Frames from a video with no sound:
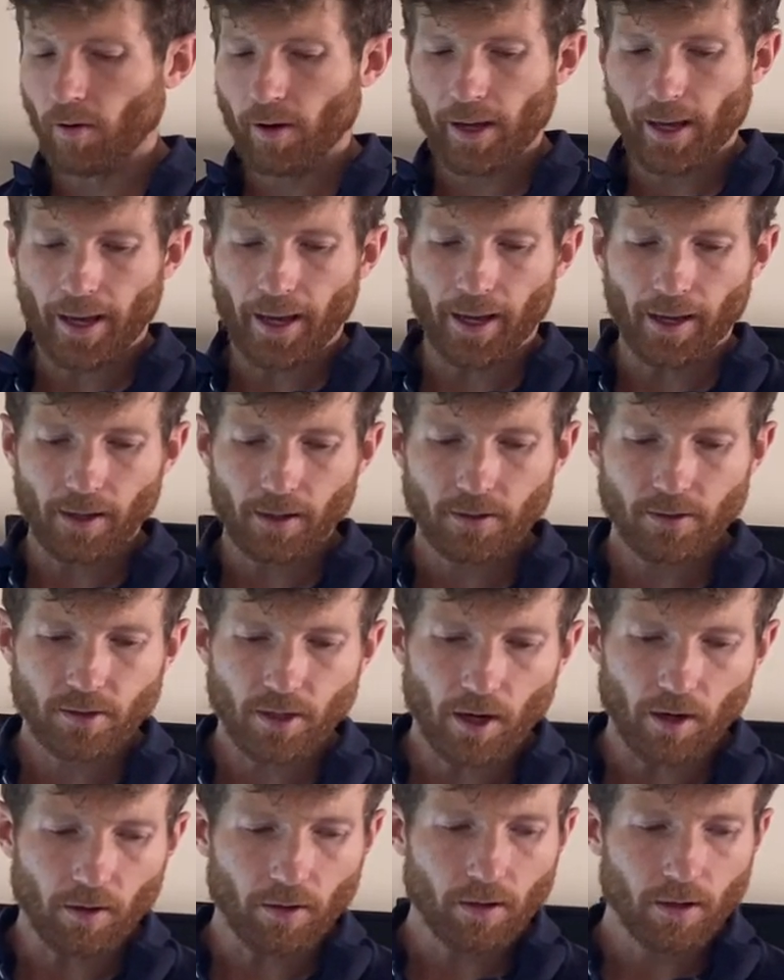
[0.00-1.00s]
Okay,
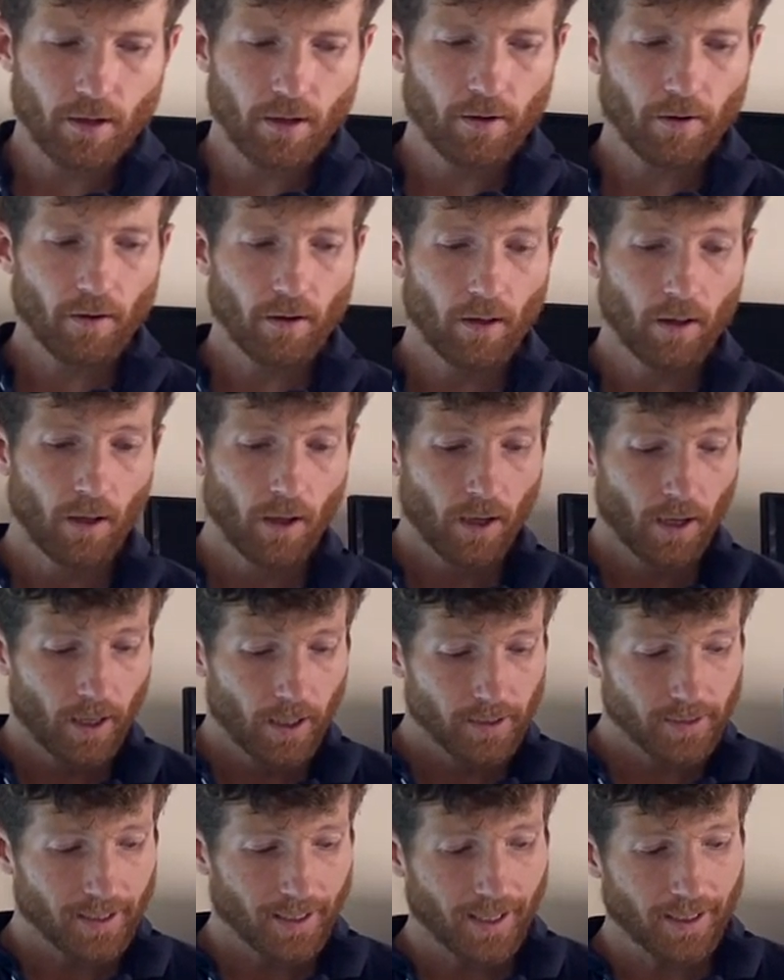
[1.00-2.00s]
so
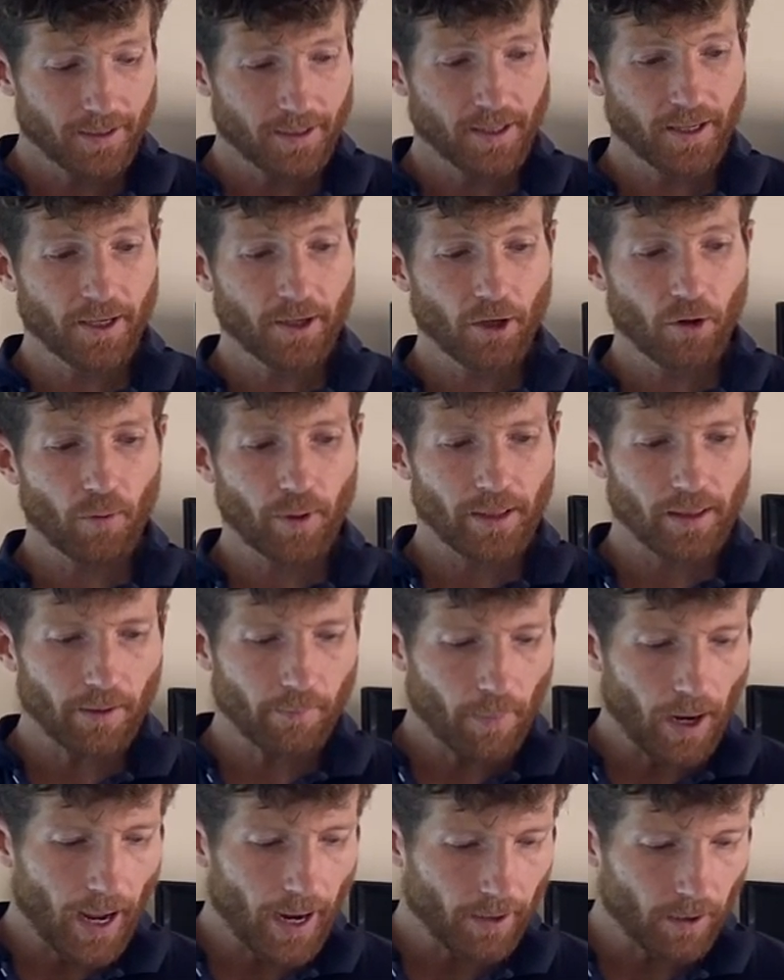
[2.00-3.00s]
to continue with the
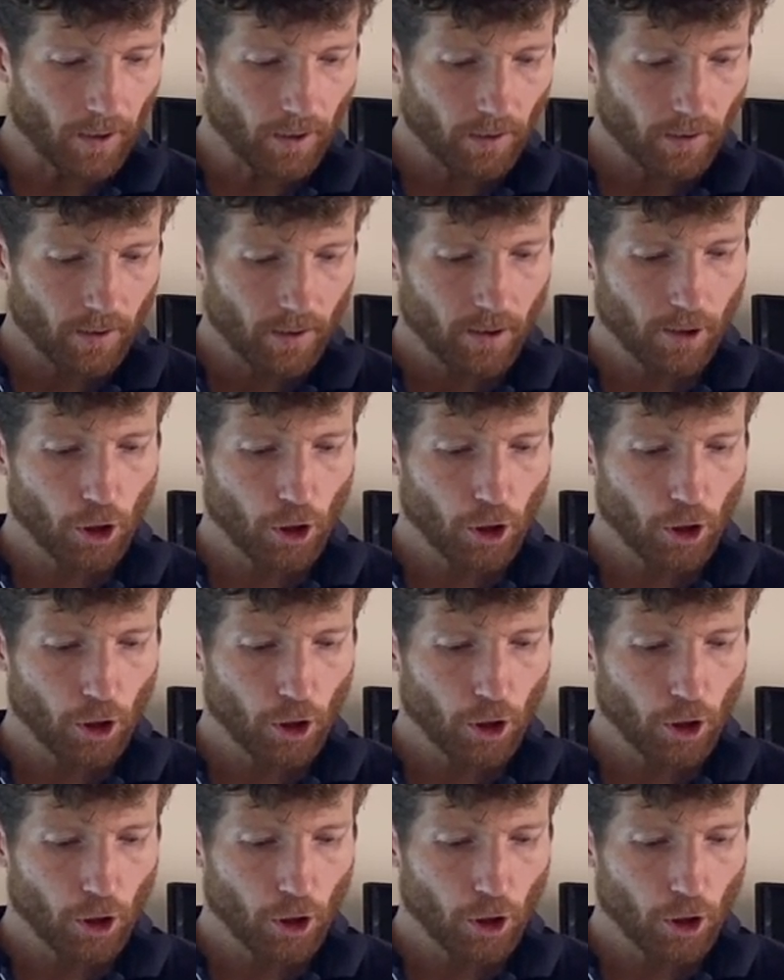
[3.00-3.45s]
model,